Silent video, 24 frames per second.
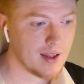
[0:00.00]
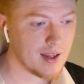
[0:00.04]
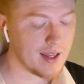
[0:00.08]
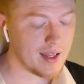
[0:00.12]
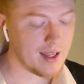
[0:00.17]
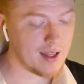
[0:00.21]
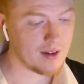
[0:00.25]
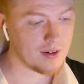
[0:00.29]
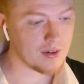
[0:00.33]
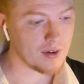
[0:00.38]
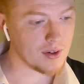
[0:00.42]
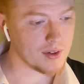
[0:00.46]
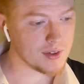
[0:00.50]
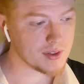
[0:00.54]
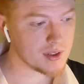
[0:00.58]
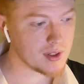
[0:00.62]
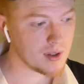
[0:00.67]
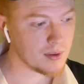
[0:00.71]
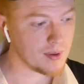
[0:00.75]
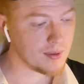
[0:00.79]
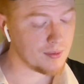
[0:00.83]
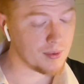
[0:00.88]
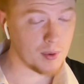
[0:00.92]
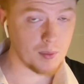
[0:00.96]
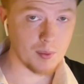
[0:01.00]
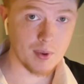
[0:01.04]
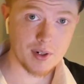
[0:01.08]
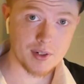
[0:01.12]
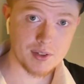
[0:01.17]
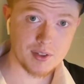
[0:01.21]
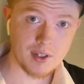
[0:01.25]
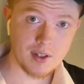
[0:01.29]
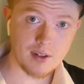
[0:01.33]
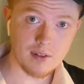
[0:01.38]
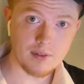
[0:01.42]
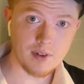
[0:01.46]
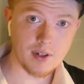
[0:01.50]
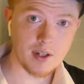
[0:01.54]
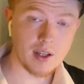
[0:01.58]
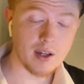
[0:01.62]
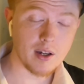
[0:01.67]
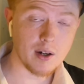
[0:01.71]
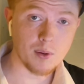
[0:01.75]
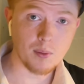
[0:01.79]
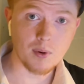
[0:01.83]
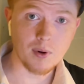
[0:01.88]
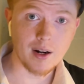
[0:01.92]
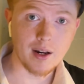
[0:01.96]
And also, if you want to see a
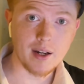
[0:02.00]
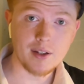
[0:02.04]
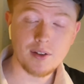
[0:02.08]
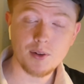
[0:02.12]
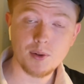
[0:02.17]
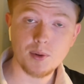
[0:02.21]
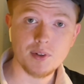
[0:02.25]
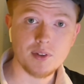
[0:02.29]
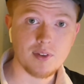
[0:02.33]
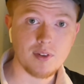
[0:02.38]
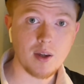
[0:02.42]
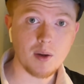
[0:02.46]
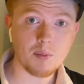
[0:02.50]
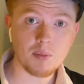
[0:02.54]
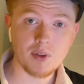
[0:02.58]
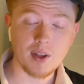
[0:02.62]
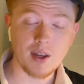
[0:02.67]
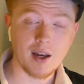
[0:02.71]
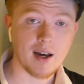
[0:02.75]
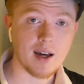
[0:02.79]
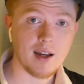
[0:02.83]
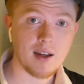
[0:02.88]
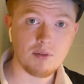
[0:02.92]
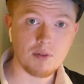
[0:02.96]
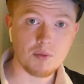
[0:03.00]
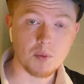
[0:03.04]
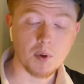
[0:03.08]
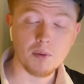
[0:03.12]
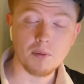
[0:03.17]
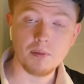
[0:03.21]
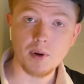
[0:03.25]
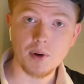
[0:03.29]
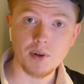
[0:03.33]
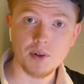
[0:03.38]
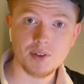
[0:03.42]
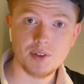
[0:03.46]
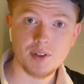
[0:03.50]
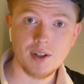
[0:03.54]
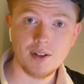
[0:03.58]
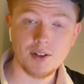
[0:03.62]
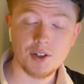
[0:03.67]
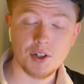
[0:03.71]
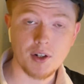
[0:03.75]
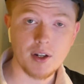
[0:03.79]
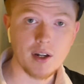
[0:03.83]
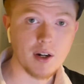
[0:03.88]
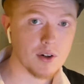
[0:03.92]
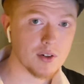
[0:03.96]
video where I do a deep dive and reverse
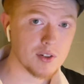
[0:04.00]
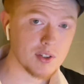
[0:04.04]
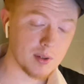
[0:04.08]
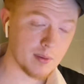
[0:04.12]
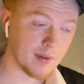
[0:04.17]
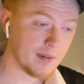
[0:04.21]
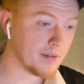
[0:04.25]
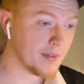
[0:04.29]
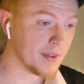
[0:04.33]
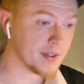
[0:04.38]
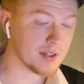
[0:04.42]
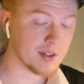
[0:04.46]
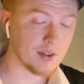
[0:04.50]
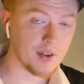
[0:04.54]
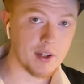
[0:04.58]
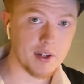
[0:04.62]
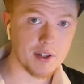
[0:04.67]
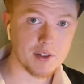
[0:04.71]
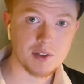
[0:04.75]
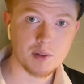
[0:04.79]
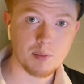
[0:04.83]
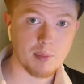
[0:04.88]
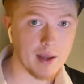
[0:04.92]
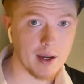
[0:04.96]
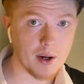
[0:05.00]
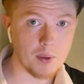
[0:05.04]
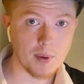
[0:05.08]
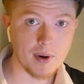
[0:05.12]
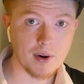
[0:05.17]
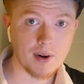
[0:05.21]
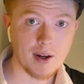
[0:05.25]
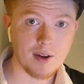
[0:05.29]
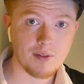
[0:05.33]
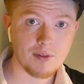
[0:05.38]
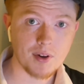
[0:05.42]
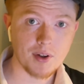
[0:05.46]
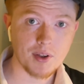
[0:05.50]
engineer some of this Linux malware I've